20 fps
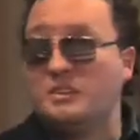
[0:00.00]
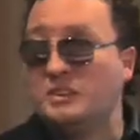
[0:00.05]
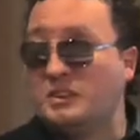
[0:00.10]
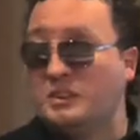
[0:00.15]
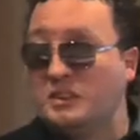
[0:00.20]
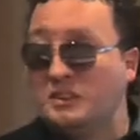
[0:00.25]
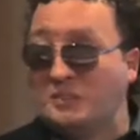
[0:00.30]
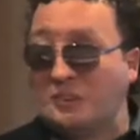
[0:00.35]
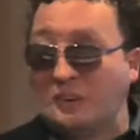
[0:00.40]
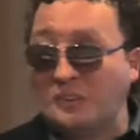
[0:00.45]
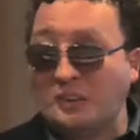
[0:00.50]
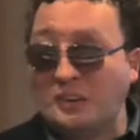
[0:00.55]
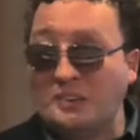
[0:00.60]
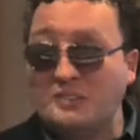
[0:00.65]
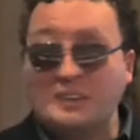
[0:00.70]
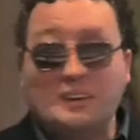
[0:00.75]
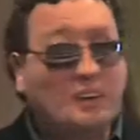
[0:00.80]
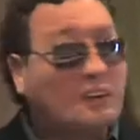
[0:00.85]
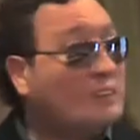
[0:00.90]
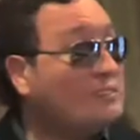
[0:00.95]
Do you prefer to
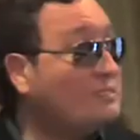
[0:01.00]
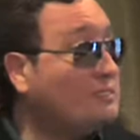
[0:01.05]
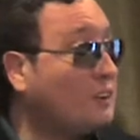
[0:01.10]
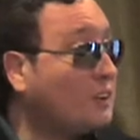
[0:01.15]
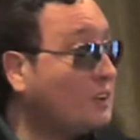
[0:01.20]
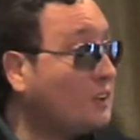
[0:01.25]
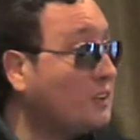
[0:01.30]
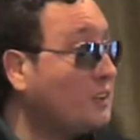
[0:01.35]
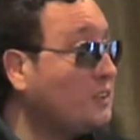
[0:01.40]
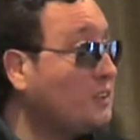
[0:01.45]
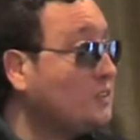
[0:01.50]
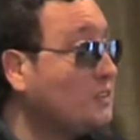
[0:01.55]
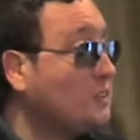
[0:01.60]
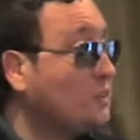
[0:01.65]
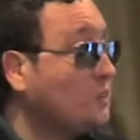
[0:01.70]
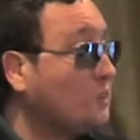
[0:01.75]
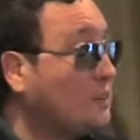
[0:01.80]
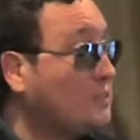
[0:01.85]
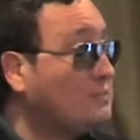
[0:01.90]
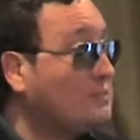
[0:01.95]
be called Marcus
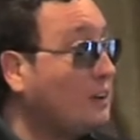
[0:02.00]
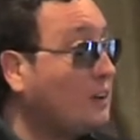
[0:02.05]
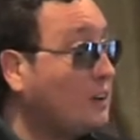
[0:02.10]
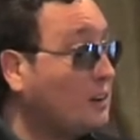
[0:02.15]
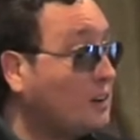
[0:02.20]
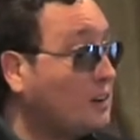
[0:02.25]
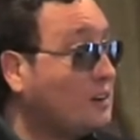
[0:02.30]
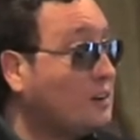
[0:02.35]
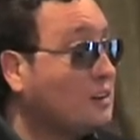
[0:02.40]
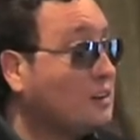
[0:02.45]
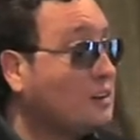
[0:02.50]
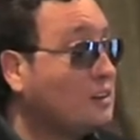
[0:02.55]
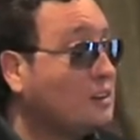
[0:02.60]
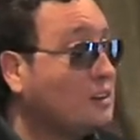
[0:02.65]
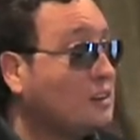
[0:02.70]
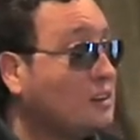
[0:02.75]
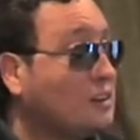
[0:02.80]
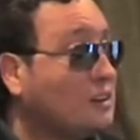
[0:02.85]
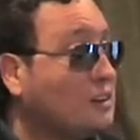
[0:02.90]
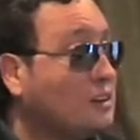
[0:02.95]
or Mark?
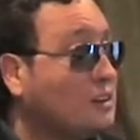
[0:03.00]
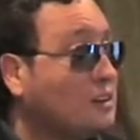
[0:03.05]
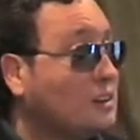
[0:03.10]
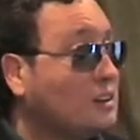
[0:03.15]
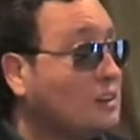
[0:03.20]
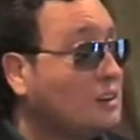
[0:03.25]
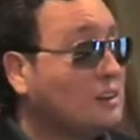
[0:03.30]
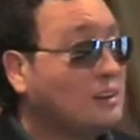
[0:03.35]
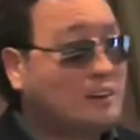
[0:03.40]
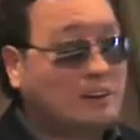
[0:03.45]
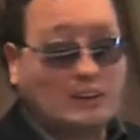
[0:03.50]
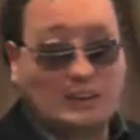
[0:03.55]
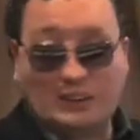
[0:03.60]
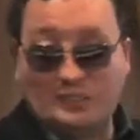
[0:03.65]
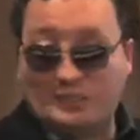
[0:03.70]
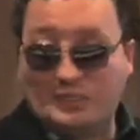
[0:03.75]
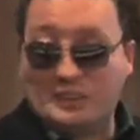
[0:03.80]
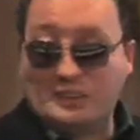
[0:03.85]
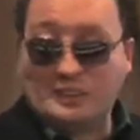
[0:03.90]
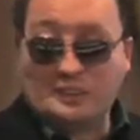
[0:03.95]
And I
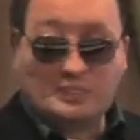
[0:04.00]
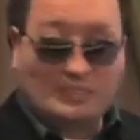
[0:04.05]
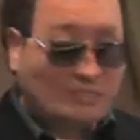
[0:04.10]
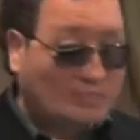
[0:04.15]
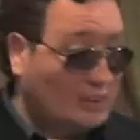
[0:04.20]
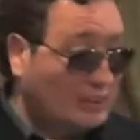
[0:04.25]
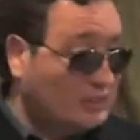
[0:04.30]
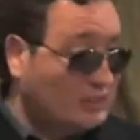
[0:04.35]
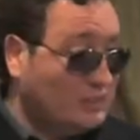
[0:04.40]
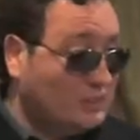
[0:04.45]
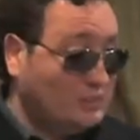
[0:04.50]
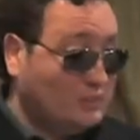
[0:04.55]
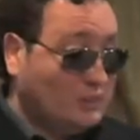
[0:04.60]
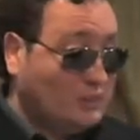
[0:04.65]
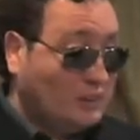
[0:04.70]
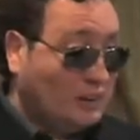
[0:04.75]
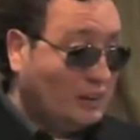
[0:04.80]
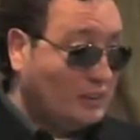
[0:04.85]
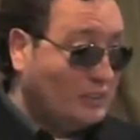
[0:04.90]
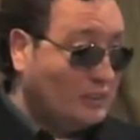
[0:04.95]
picked up the pencil and
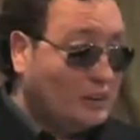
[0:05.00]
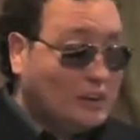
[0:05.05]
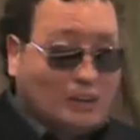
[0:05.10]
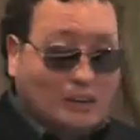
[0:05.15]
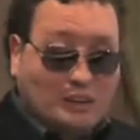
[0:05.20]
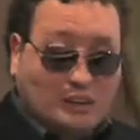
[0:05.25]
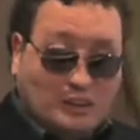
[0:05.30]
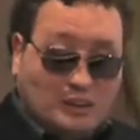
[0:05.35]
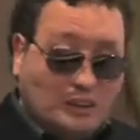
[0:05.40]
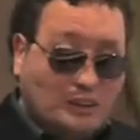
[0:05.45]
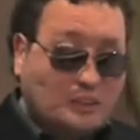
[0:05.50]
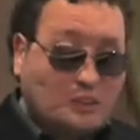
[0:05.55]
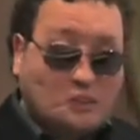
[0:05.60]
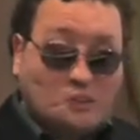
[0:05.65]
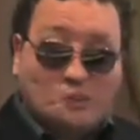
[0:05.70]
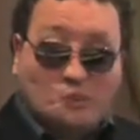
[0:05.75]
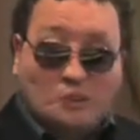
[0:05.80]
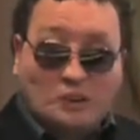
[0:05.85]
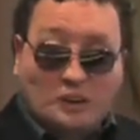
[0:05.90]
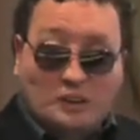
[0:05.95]
wrote out either
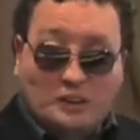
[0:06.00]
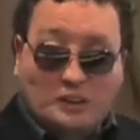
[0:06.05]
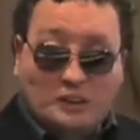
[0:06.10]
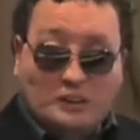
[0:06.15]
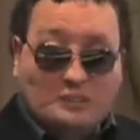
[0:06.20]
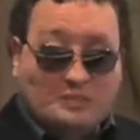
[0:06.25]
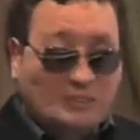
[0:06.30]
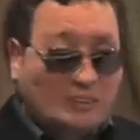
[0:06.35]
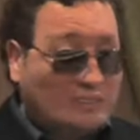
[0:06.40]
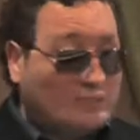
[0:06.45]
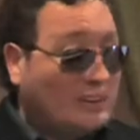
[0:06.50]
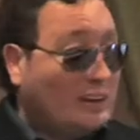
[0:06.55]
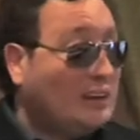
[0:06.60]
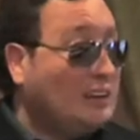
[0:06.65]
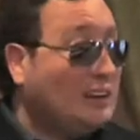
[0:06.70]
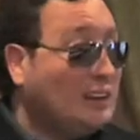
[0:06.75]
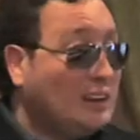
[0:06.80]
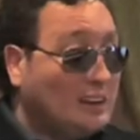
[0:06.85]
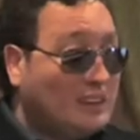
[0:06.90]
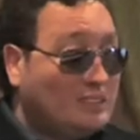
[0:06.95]
one, but my
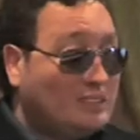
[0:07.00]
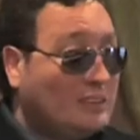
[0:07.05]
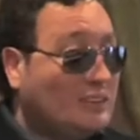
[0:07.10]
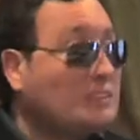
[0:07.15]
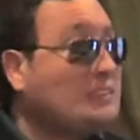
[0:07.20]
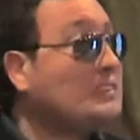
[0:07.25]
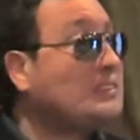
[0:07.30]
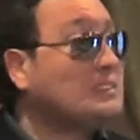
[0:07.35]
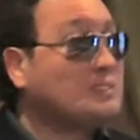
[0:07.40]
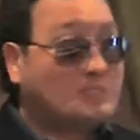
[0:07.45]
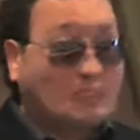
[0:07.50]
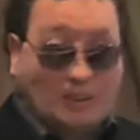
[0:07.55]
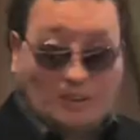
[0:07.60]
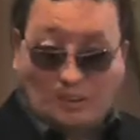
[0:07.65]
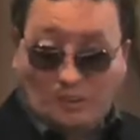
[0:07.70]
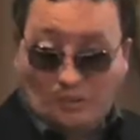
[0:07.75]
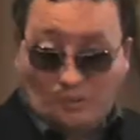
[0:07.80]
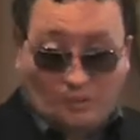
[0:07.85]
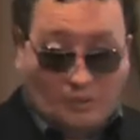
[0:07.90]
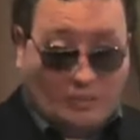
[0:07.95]
name is
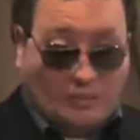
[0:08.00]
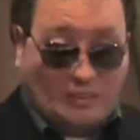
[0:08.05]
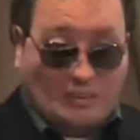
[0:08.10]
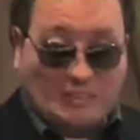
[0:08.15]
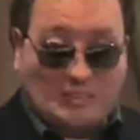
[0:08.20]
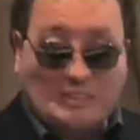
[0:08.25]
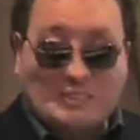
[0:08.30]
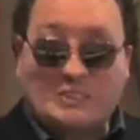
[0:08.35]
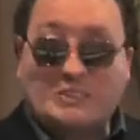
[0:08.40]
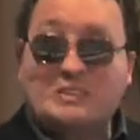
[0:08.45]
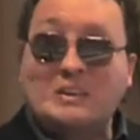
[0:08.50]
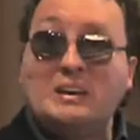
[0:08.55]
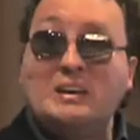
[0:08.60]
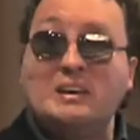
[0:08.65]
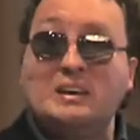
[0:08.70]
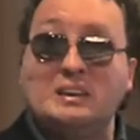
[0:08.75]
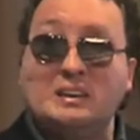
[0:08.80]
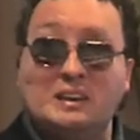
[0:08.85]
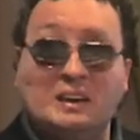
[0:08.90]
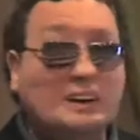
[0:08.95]
spelled with a
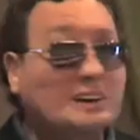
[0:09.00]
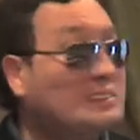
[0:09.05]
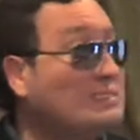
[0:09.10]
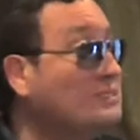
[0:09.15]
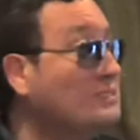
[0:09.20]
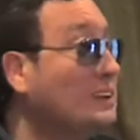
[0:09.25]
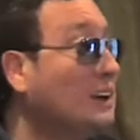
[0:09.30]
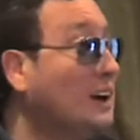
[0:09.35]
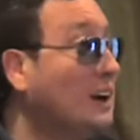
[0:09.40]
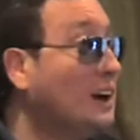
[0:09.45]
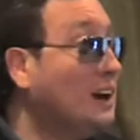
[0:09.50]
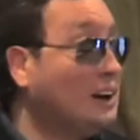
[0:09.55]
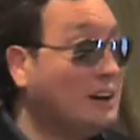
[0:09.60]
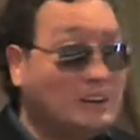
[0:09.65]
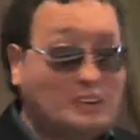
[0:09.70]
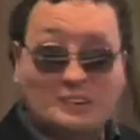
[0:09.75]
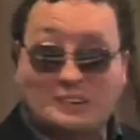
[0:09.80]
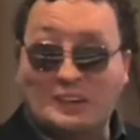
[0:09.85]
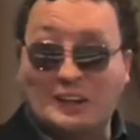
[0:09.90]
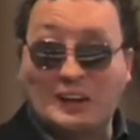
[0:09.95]
C. And I
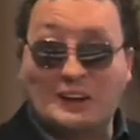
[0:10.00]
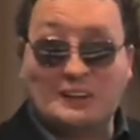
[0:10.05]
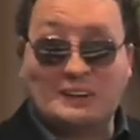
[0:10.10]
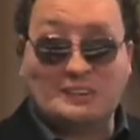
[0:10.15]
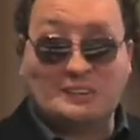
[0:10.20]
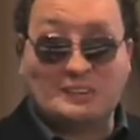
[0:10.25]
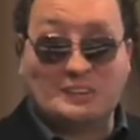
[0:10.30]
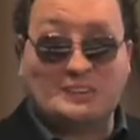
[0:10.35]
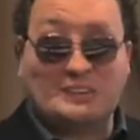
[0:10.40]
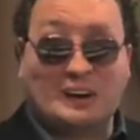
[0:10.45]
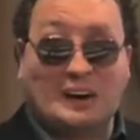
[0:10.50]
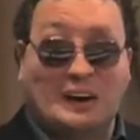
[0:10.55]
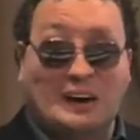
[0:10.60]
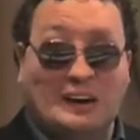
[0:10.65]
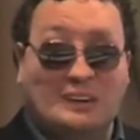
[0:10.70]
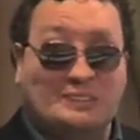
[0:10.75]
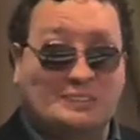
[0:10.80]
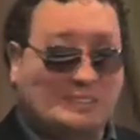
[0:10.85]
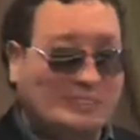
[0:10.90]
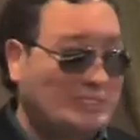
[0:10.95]
underlined it a few
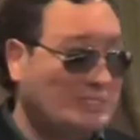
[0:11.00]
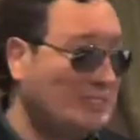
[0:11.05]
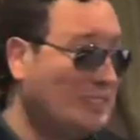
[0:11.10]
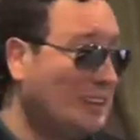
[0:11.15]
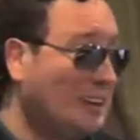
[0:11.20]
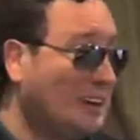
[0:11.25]
times.